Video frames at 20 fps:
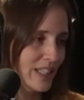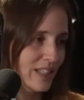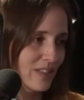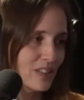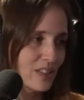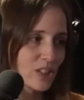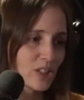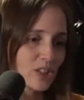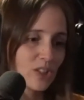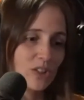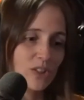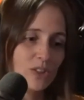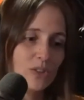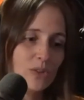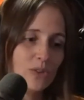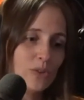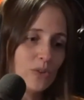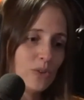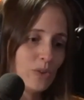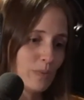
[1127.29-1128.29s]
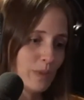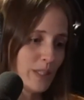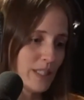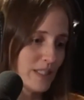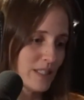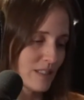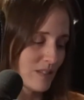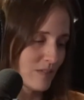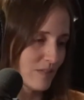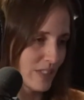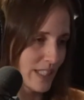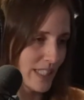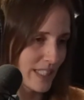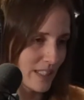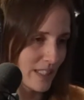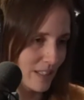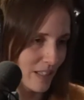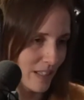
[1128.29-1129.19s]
this huge piece of, like,